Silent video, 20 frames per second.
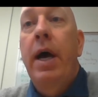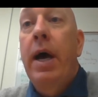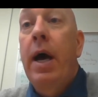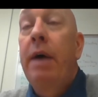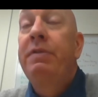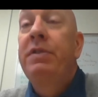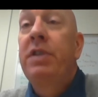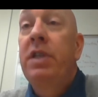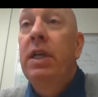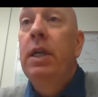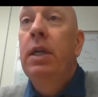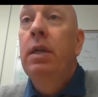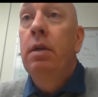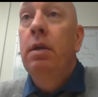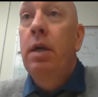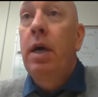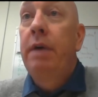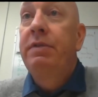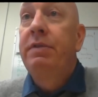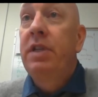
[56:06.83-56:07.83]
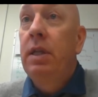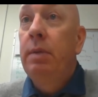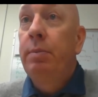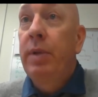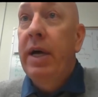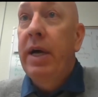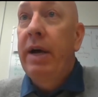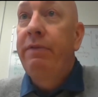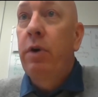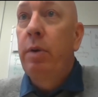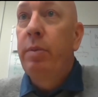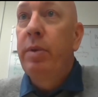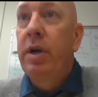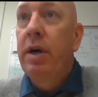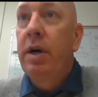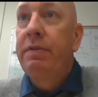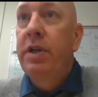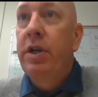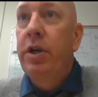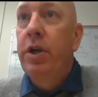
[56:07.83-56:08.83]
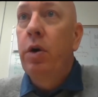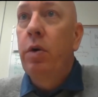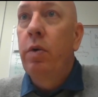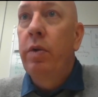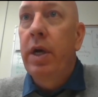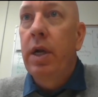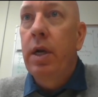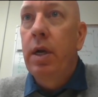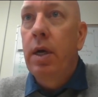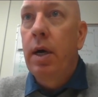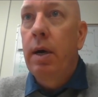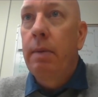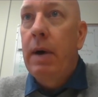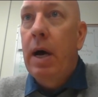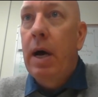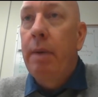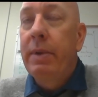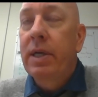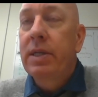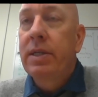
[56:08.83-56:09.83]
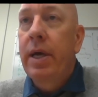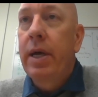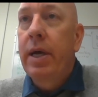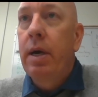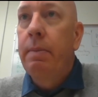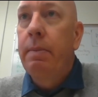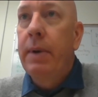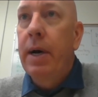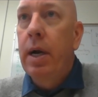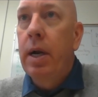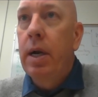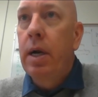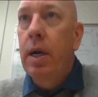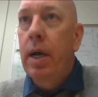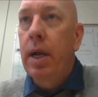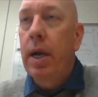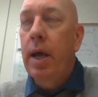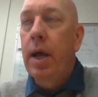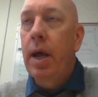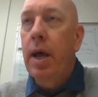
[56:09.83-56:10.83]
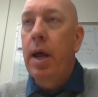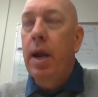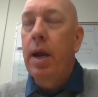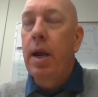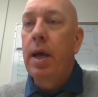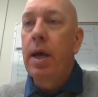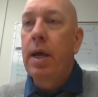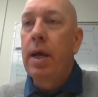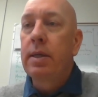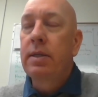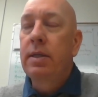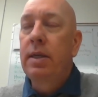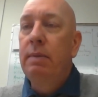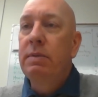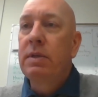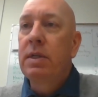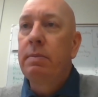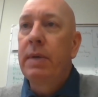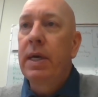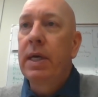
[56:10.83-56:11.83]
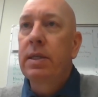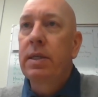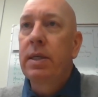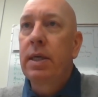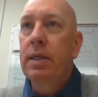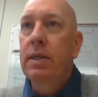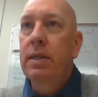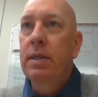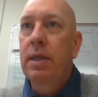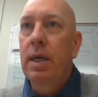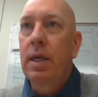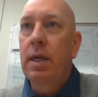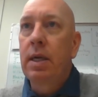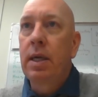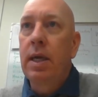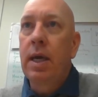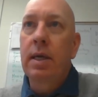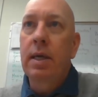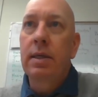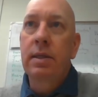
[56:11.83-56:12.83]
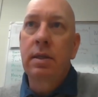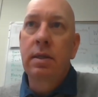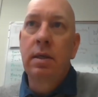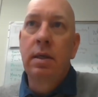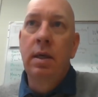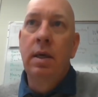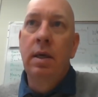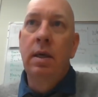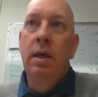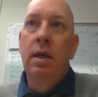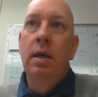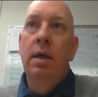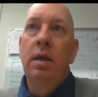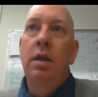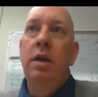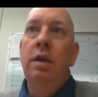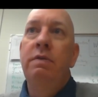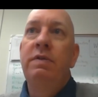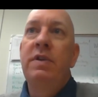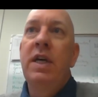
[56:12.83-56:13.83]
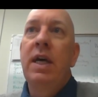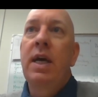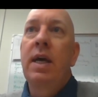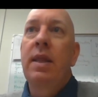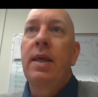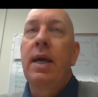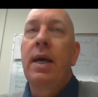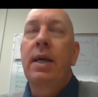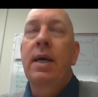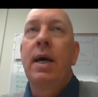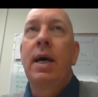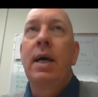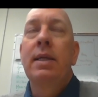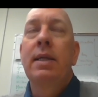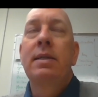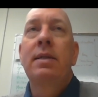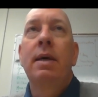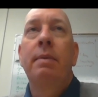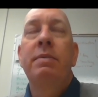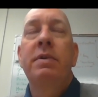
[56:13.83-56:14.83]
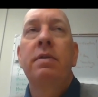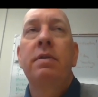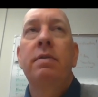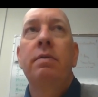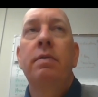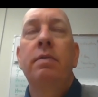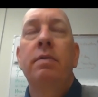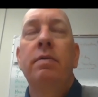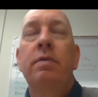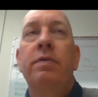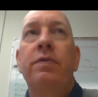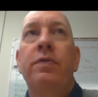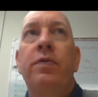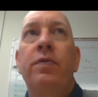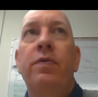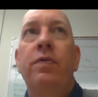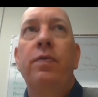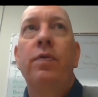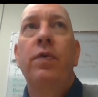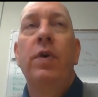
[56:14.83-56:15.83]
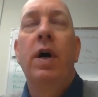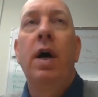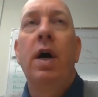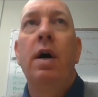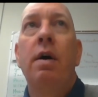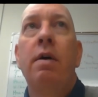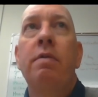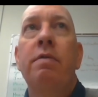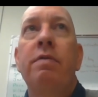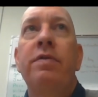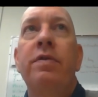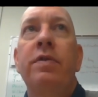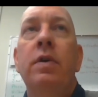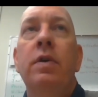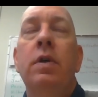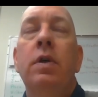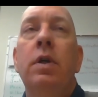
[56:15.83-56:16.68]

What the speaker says: I've seen the platform enough to know that I'm excited about it, and it seems to make sense that yes, you've taken that concept of